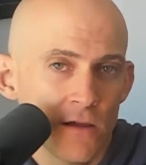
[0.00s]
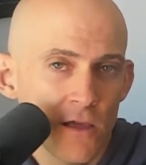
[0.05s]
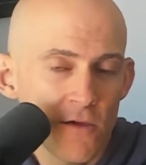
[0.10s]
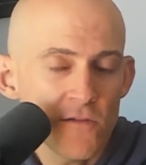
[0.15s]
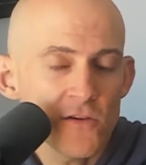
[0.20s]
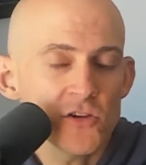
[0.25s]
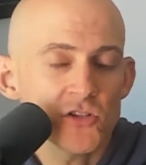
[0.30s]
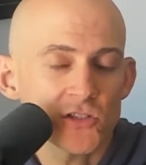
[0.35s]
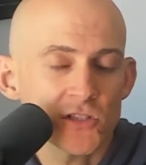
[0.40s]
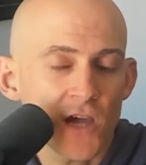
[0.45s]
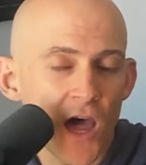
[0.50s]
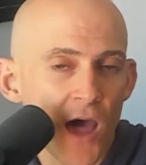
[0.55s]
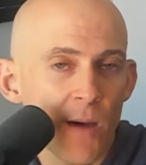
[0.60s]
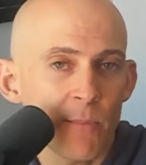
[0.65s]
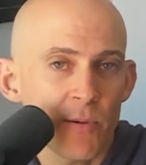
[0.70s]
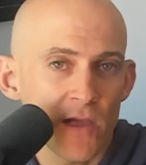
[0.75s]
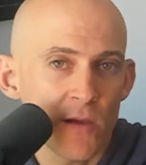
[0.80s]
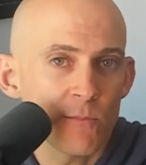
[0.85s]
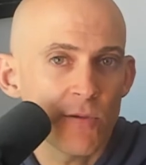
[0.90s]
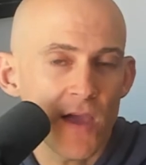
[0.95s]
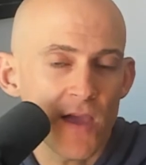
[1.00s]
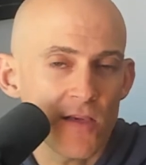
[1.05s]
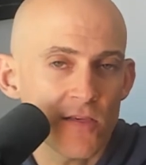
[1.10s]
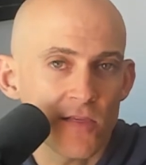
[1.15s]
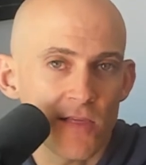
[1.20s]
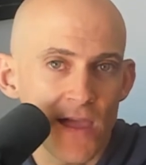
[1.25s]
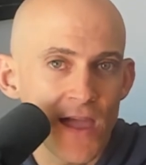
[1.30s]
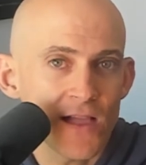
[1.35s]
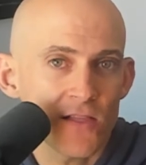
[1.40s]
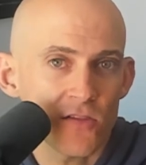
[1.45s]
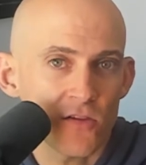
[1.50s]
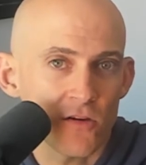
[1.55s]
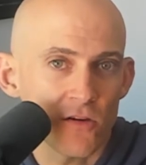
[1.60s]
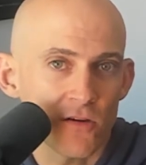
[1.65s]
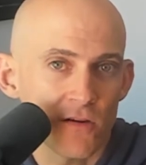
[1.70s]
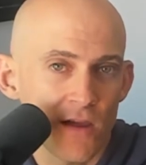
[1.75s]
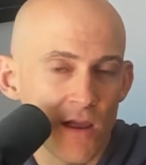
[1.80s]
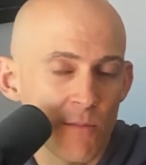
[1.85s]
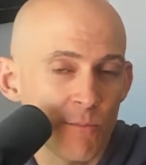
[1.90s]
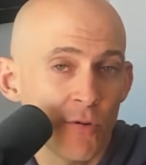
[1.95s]
If you just copy and paste the
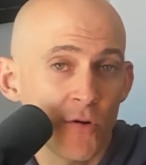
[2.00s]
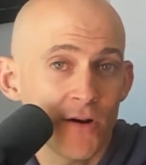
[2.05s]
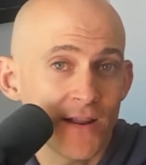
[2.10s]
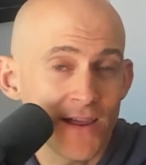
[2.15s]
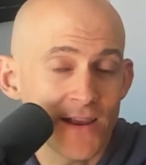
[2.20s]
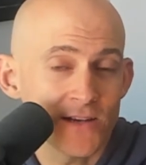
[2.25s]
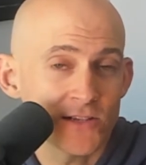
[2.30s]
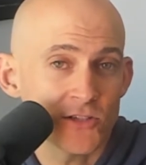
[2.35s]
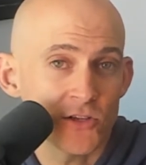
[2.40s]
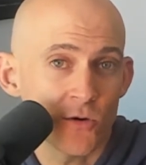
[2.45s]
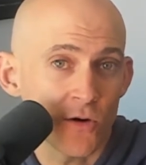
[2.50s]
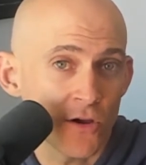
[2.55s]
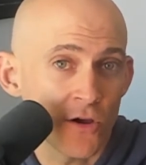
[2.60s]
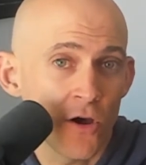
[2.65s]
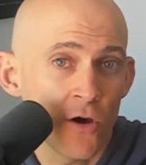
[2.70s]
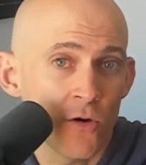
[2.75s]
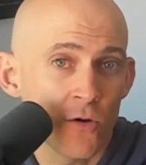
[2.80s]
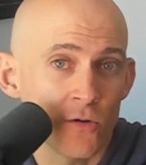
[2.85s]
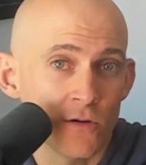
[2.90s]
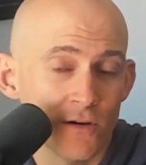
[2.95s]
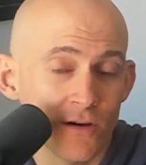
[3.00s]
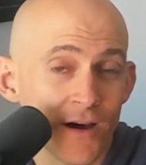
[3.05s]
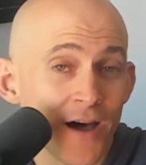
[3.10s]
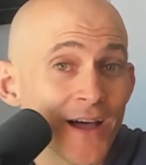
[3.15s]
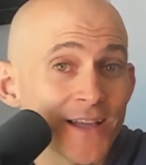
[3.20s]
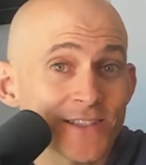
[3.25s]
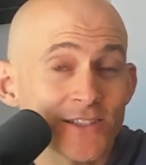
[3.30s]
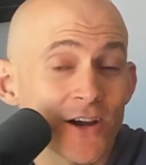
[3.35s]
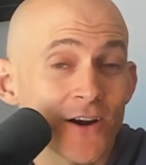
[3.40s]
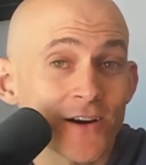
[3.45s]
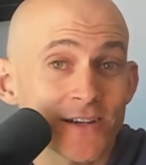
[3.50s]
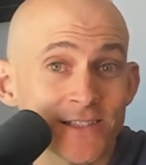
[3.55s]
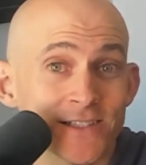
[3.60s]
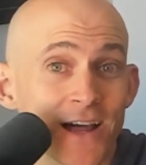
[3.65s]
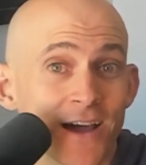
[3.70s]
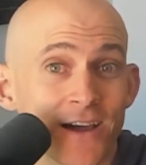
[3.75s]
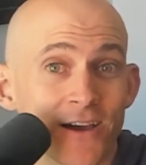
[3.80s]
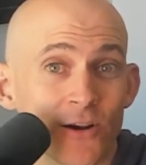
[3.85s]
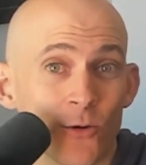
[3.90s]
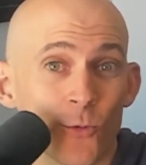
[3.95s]
answer and put it into your code, odds are it's
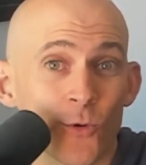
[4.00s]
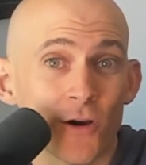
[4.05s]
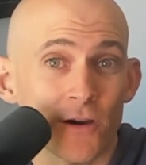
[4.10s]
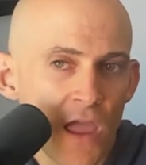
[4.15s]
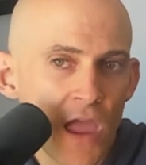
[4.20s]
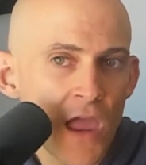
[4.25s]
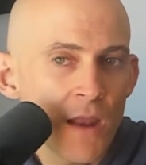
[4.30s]
not gonna work.